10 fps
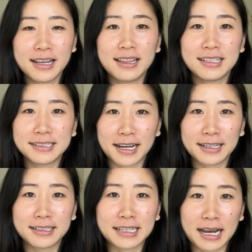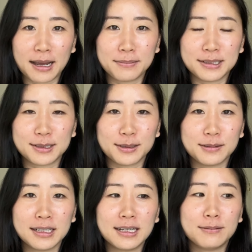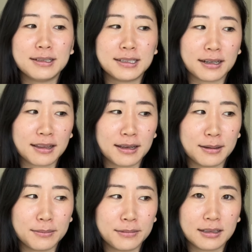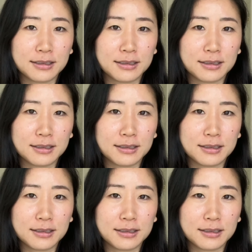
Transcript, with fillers: the entire time, and so we took them